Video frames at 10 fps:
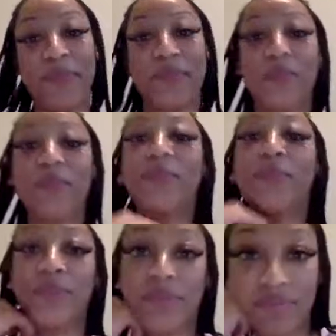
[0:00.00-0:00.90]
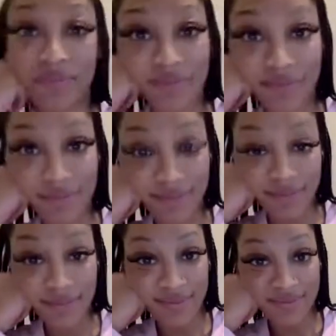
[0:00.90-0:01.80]

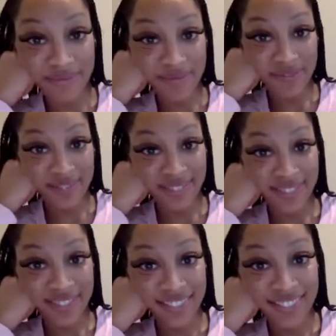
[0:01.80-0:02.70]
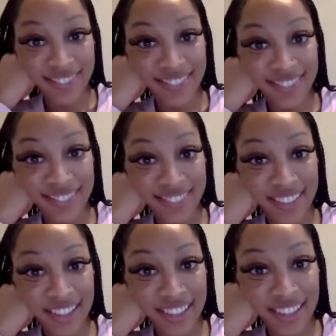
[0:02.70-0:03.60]

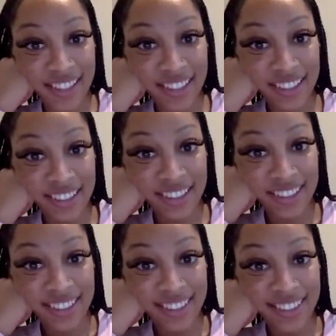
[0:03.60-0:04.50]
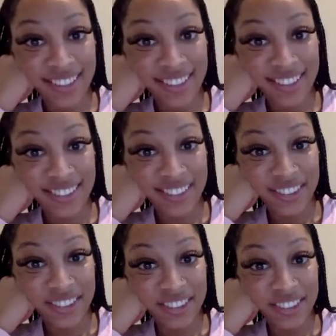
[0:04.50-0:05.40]

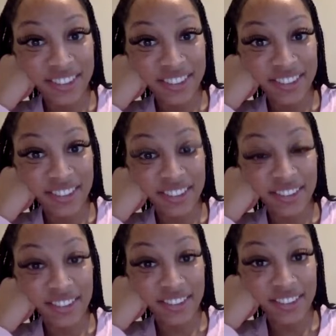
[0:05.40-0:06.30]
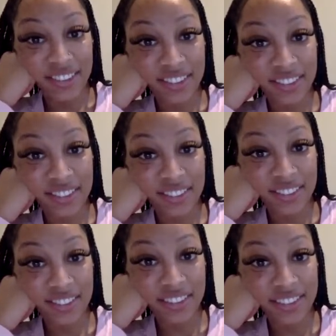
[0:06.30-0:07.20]

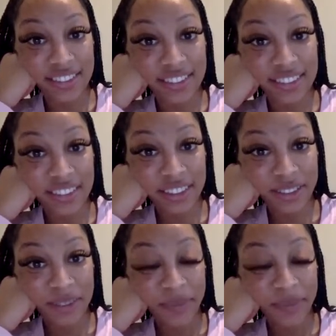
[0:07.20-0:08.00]
(silent)